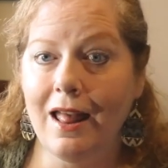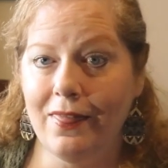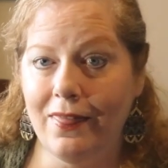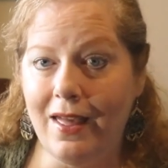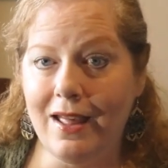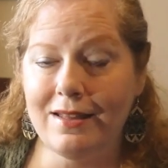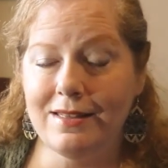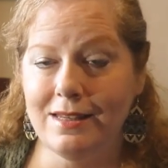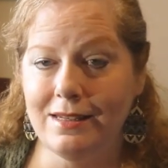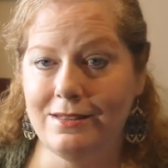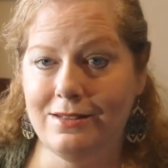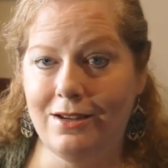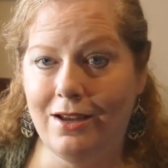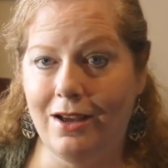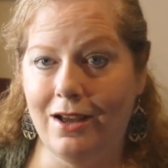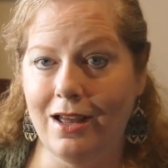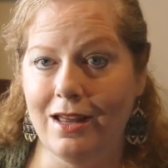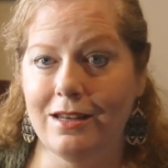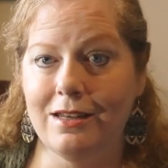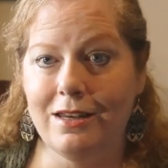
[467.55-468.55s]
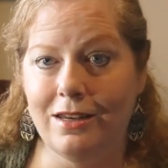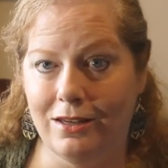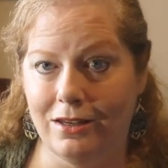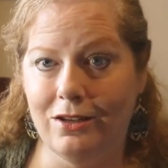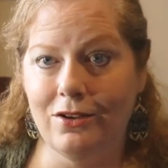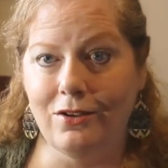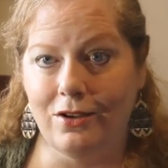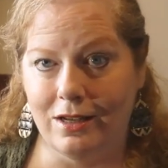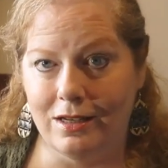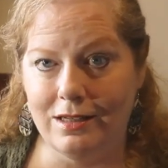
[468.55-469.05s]
That's a dot
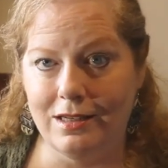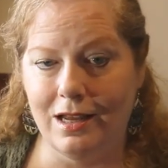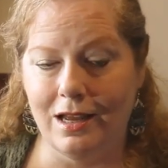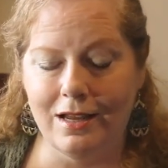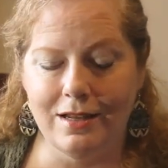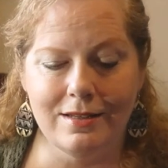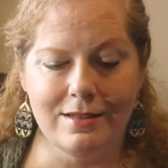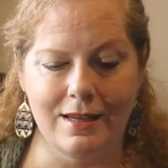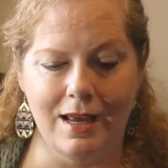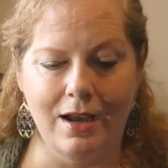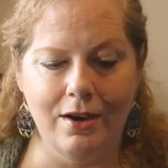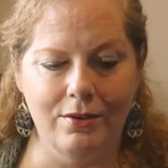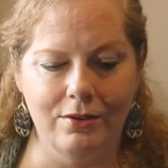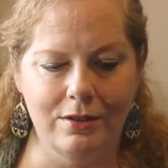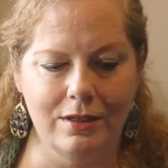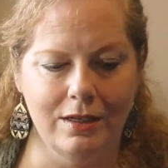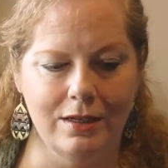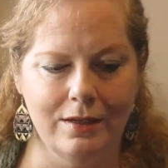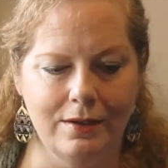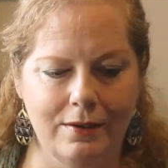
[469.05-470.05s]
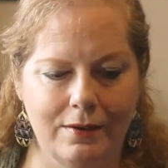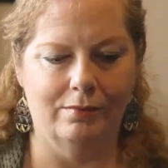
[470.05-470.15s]
you can toss out.